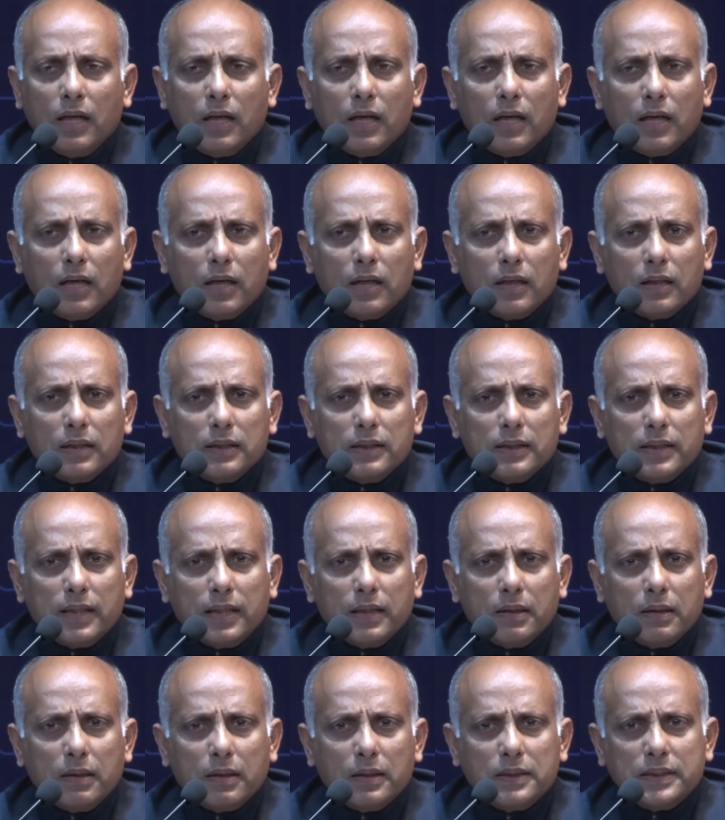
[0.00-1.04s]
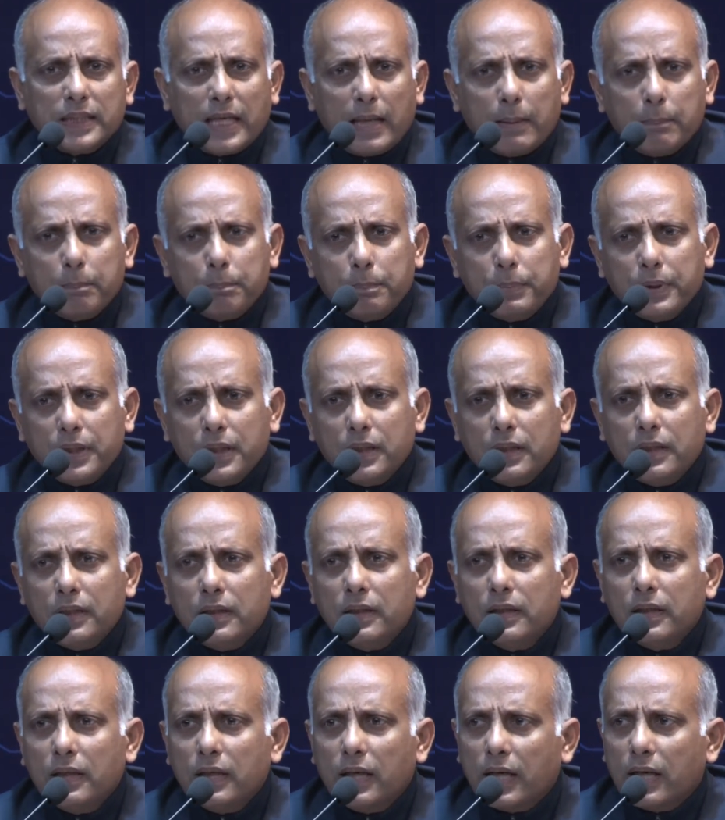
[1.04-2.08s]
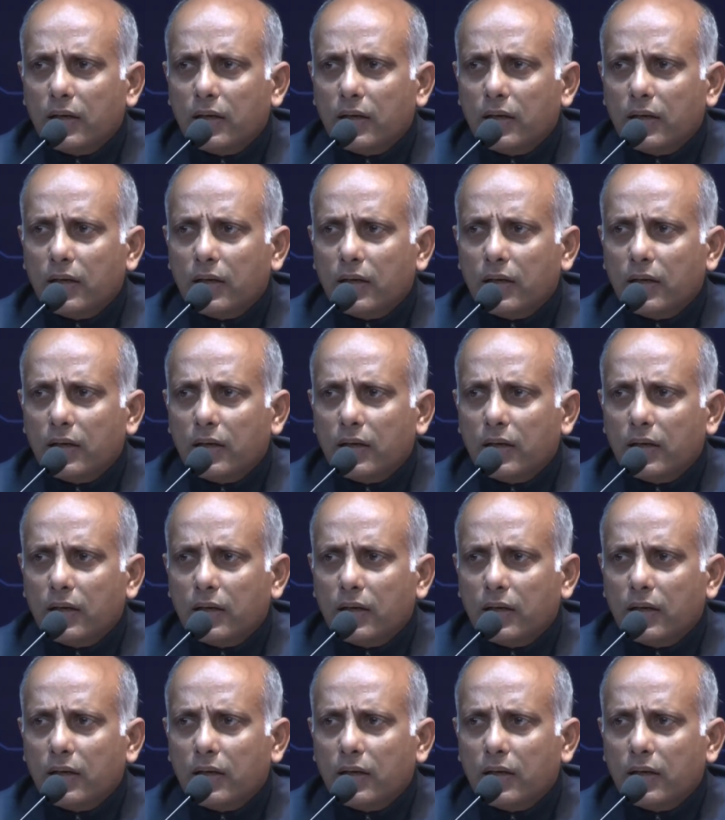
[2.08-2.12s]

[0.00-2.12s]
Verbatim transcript: uh, then Champy,